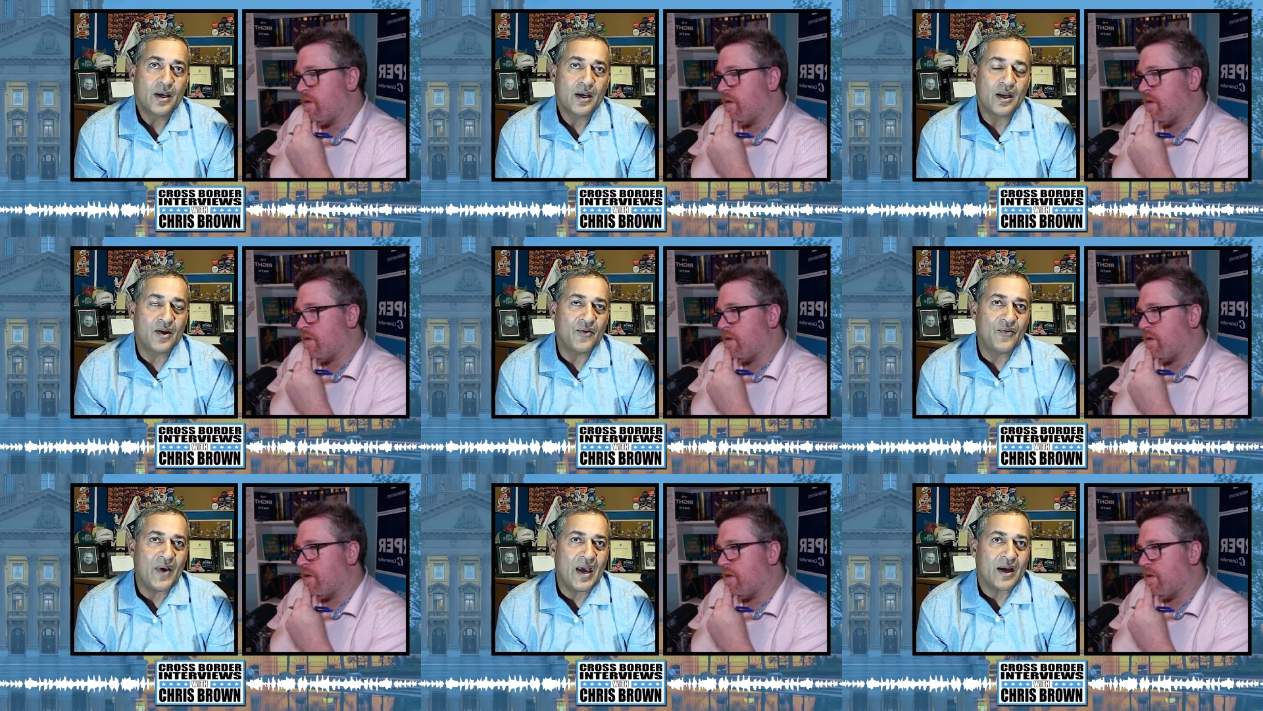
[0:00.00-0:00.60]

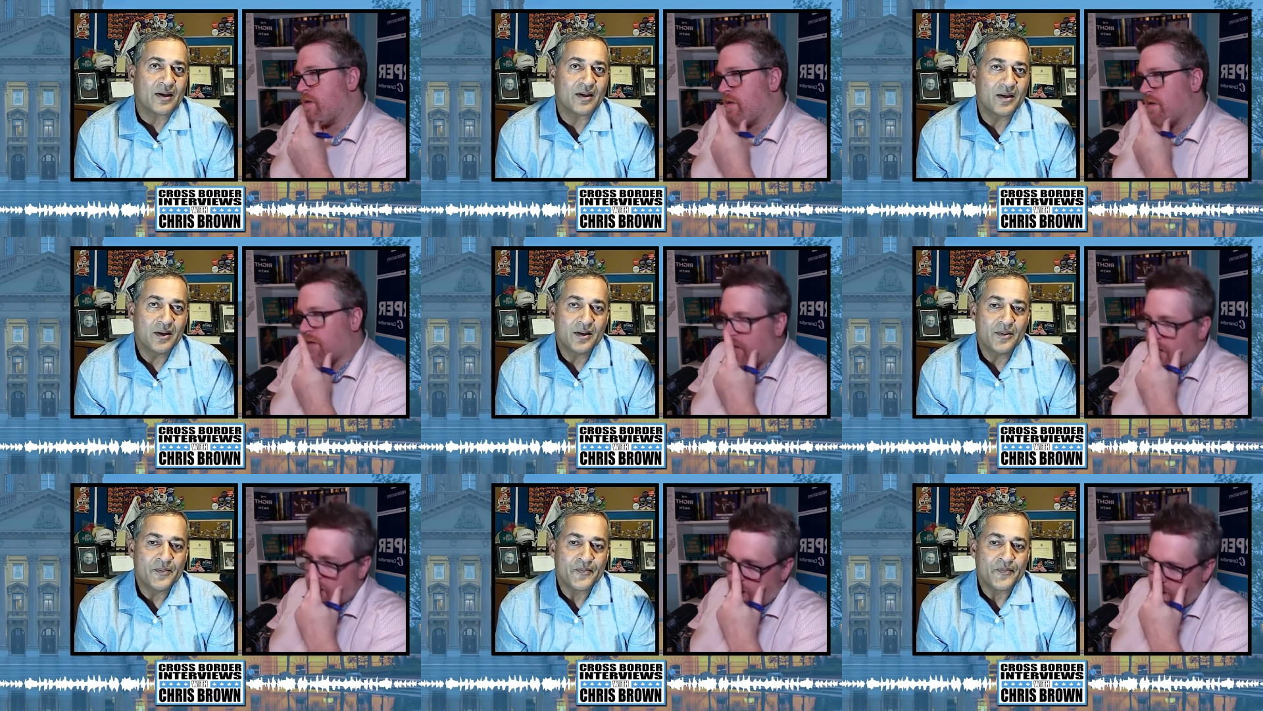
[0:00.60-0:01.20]
Speaker 1: And in fact,
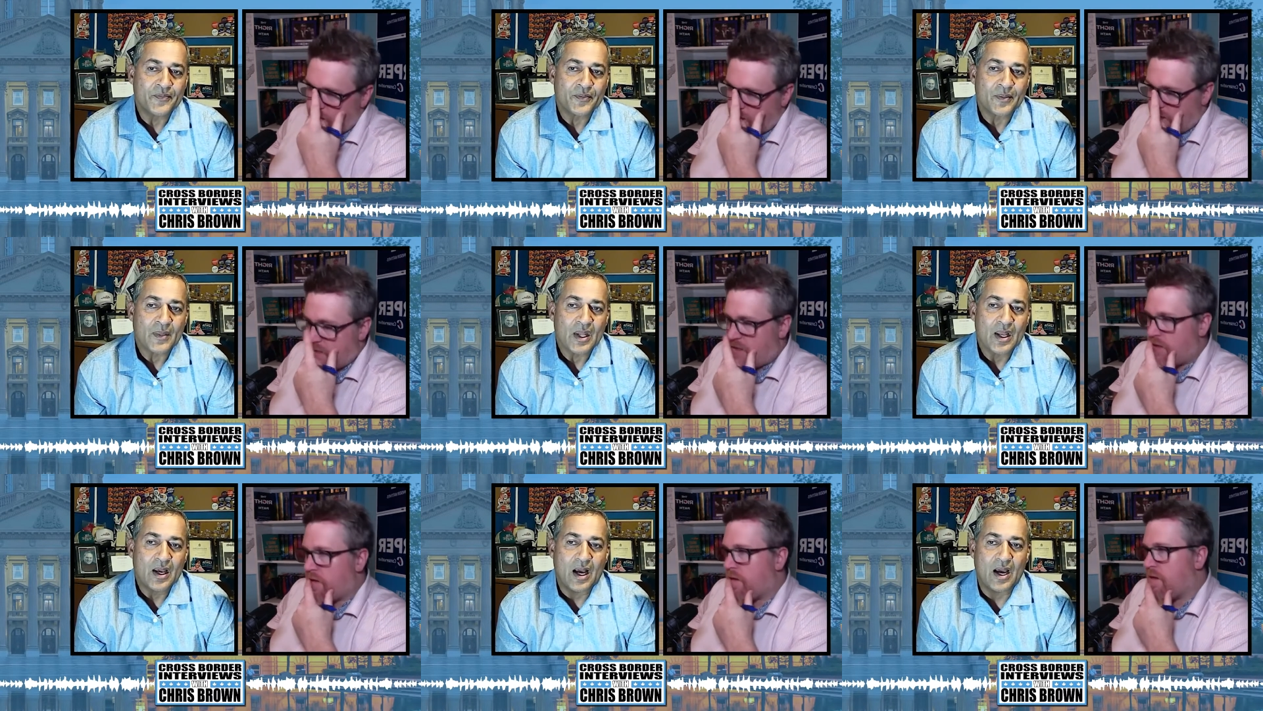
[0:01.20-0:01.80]

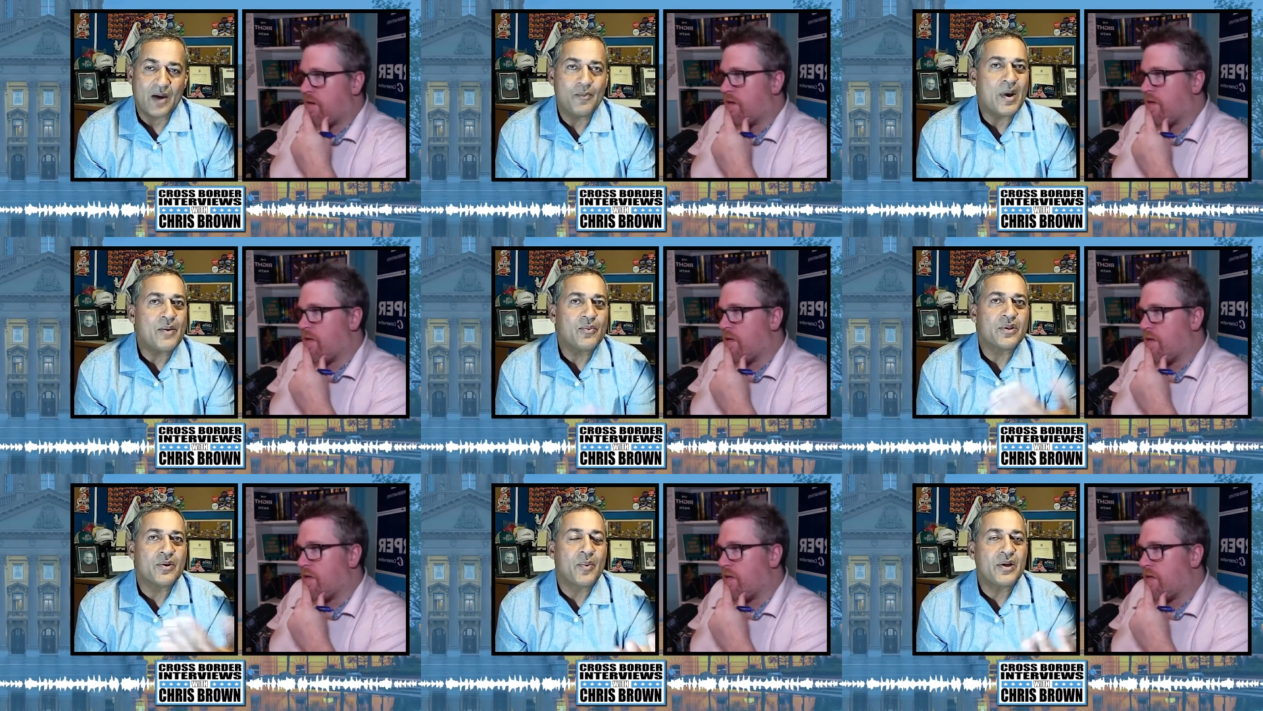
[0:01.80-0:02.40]
I
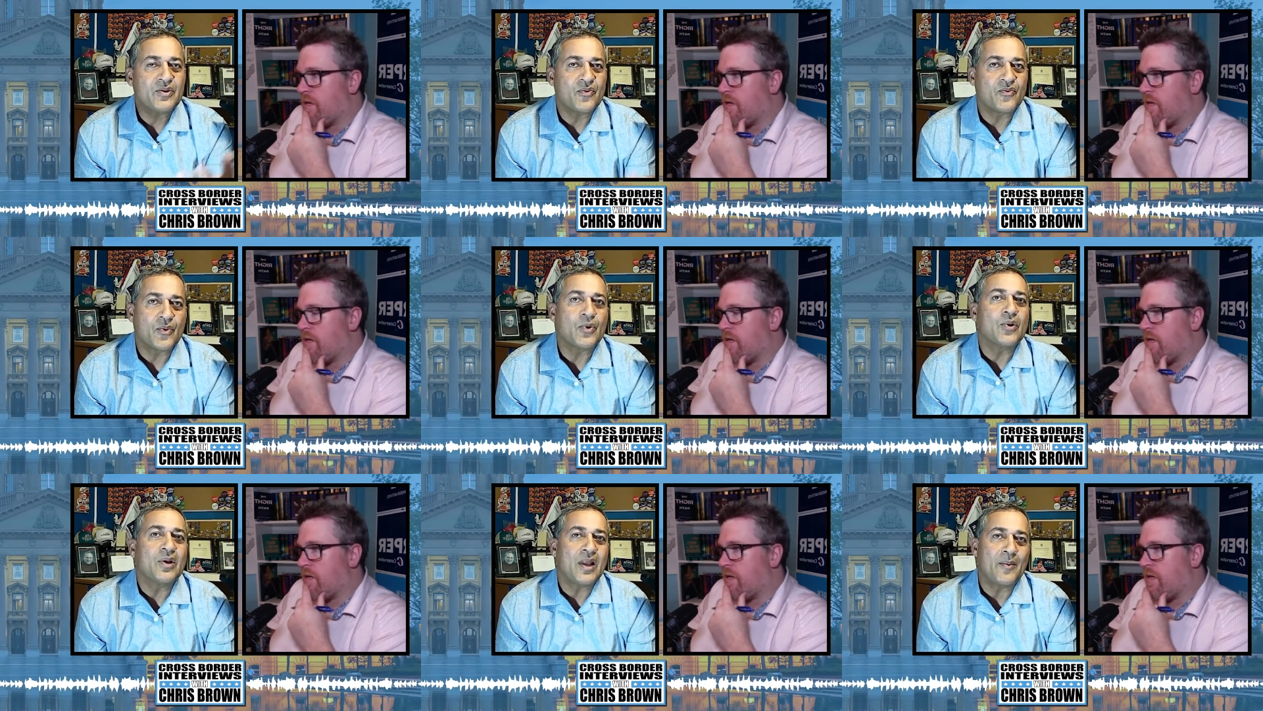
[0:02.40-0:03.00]
met with a bunch of
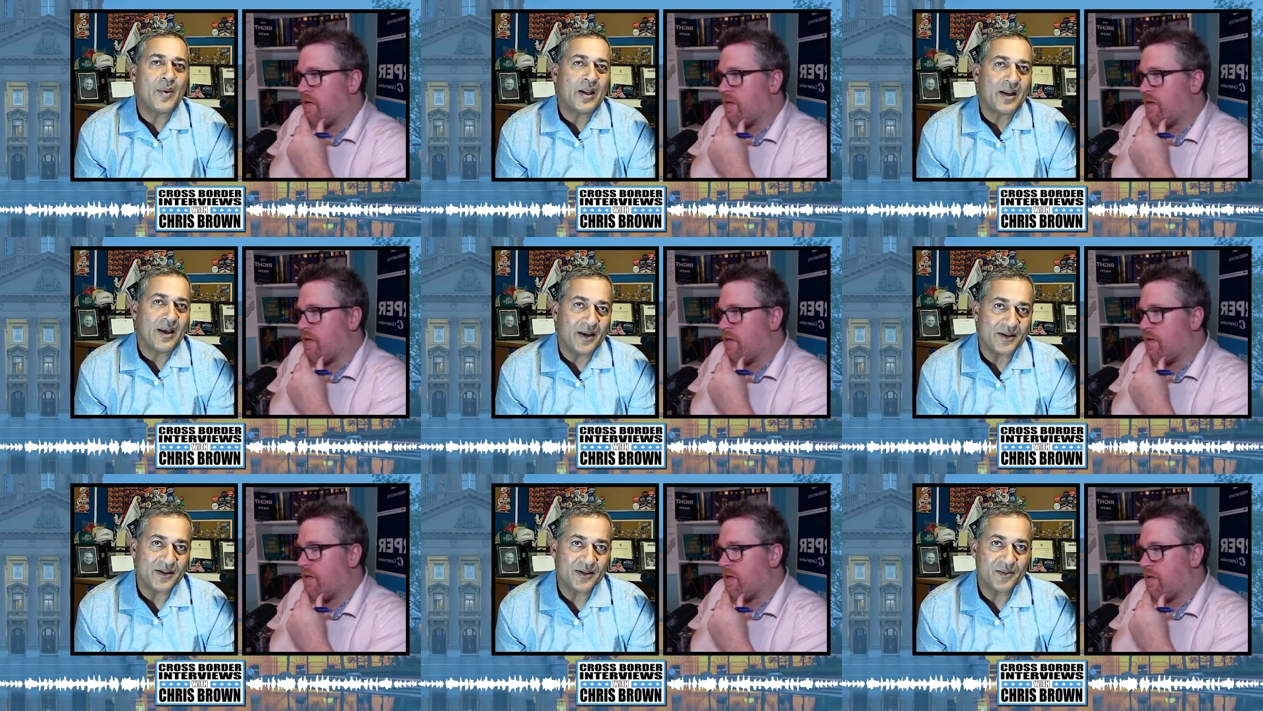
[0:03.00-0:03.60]
rural
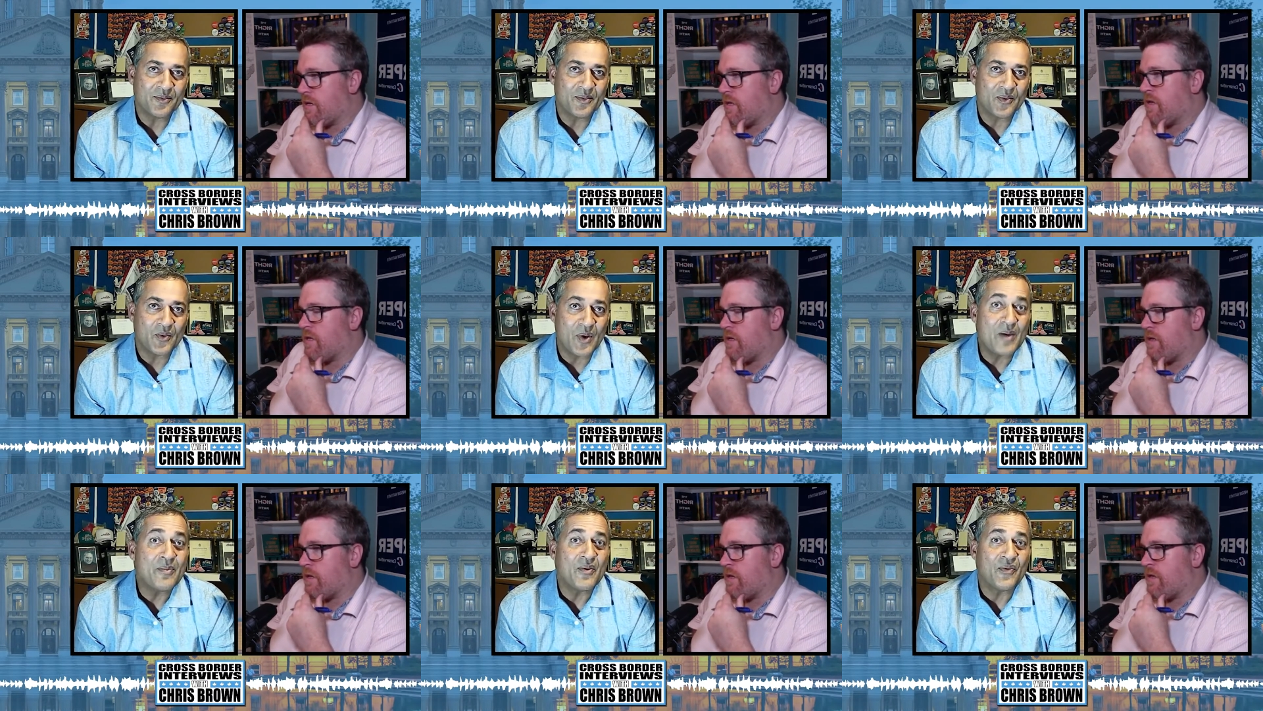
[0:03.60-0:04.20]
MLAs
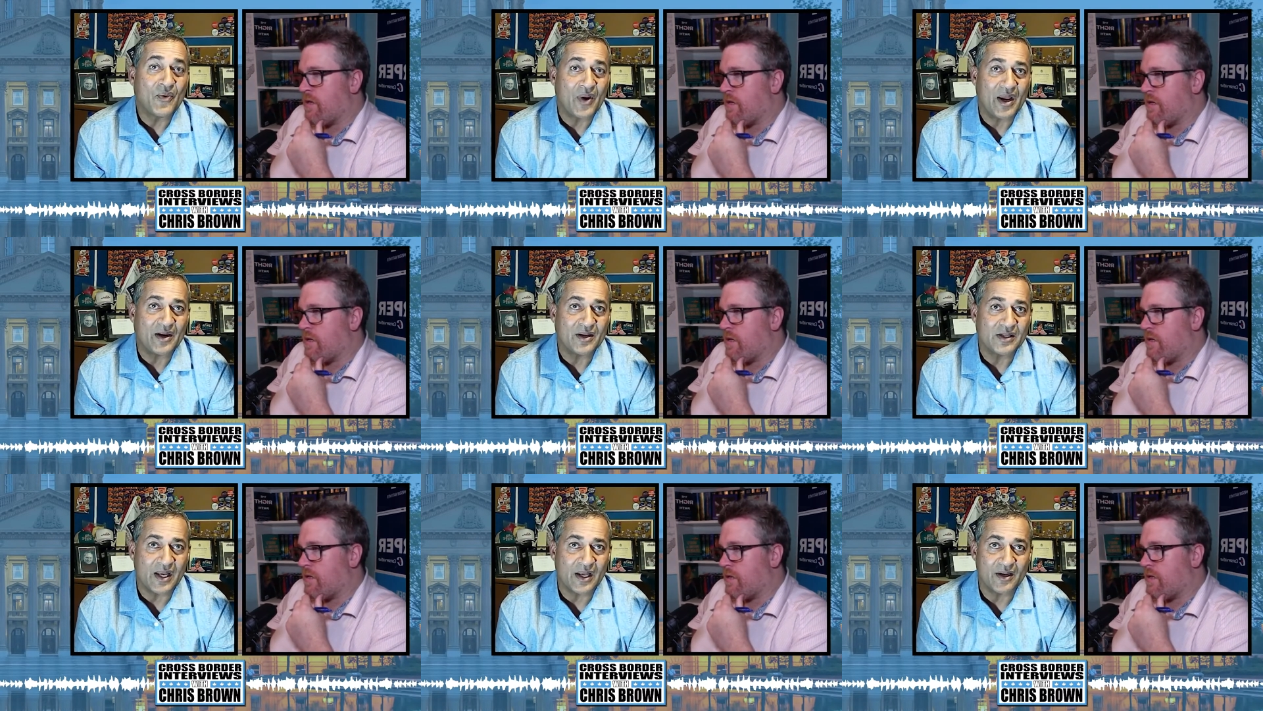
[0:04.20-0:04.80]
way before I
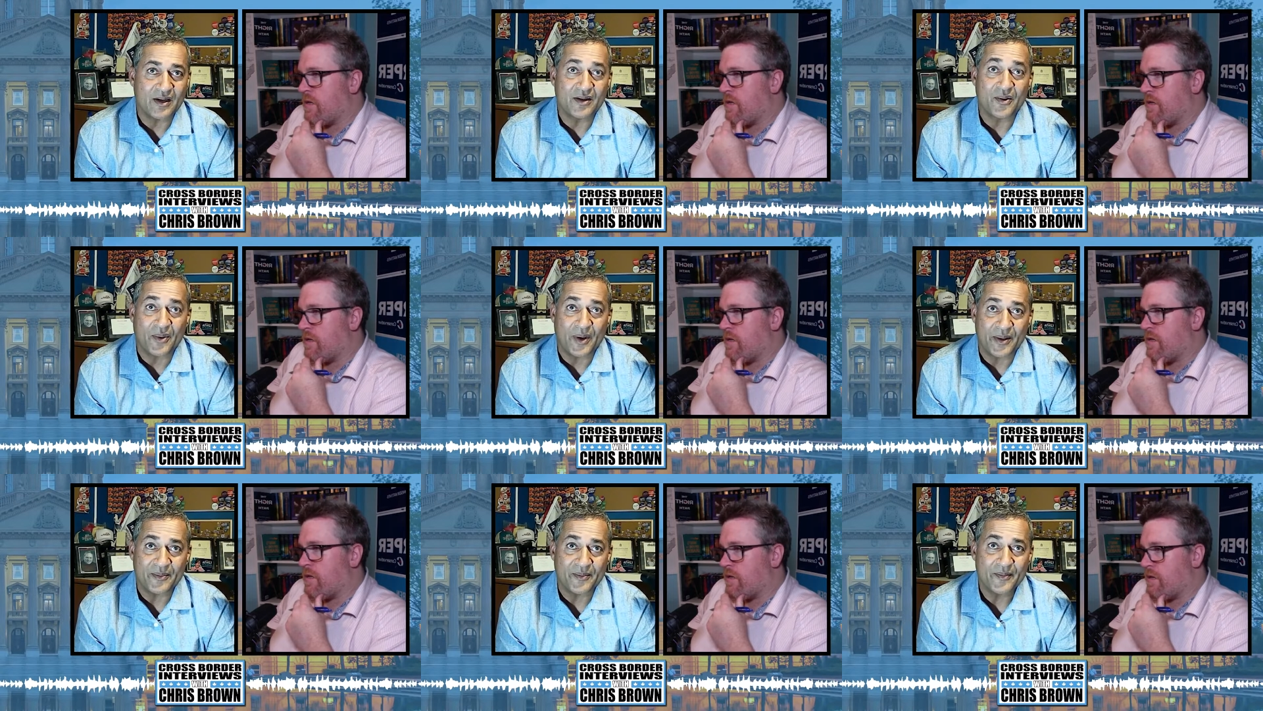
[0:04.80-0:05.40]
decided to
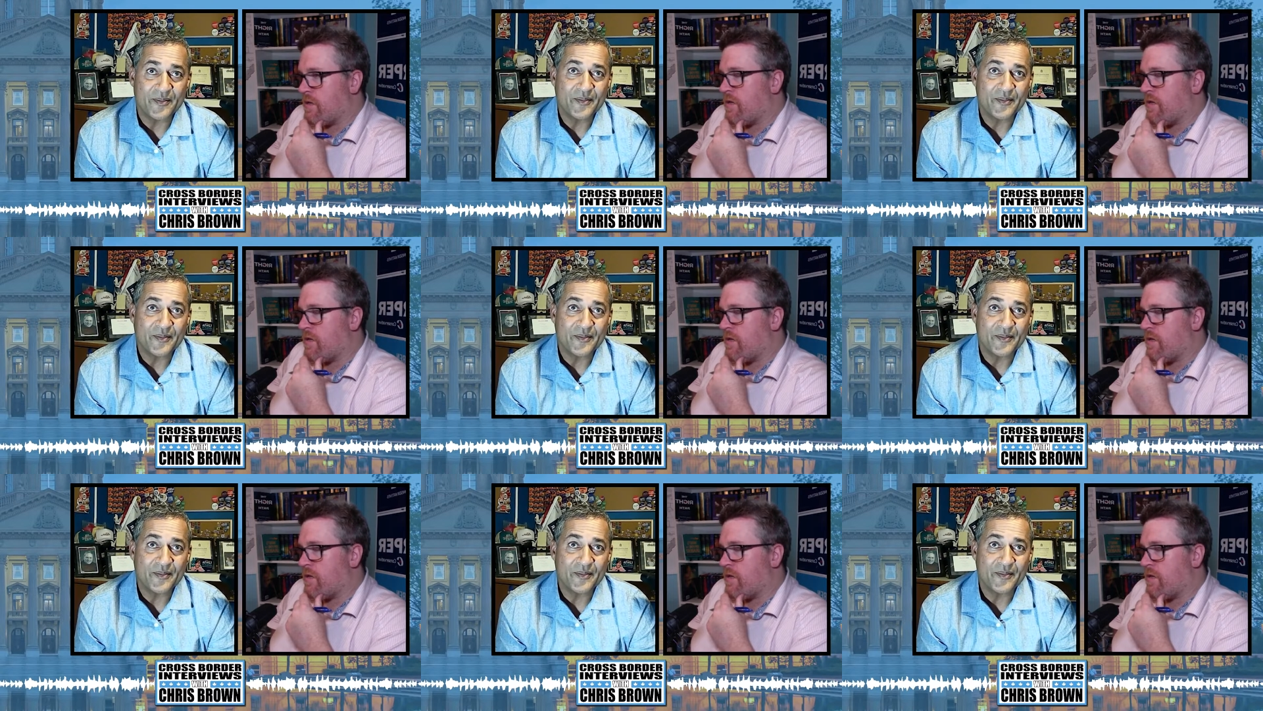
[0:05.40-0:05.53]
run.